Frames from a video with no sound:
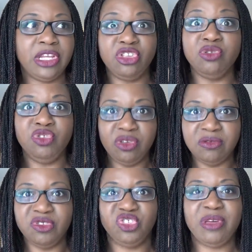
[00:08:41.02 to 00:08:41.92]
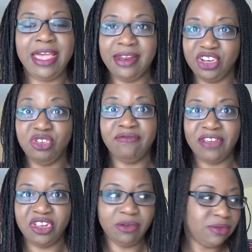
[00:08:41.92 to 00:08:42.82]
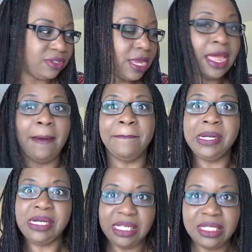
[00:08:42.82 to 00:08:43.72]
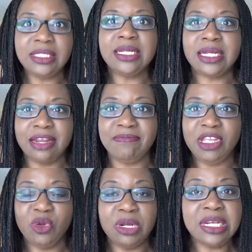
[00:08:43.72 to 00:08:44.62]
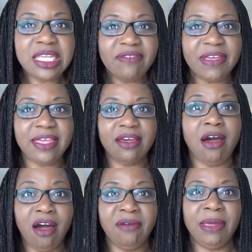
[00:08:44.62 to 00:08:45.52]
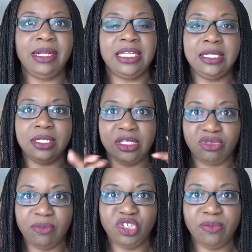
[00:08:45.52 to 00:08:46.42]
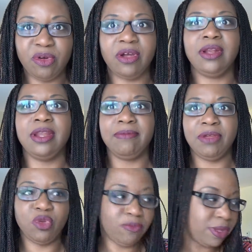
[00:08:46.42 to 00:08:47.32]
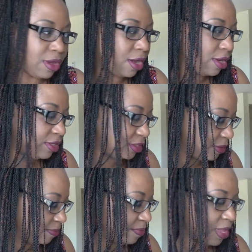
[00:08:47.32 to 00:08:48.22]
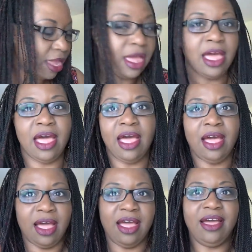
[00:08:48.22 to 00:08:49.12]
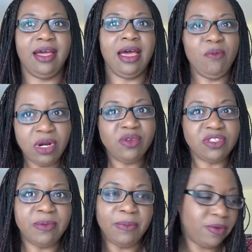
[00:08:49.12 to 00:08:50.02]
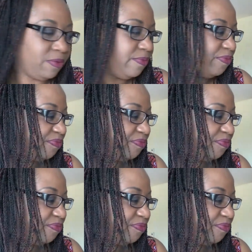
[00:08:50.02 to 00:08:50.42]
you use to edit your videos, please let me know. Leave a comment in the description bar and let me know, because I'm one of those people.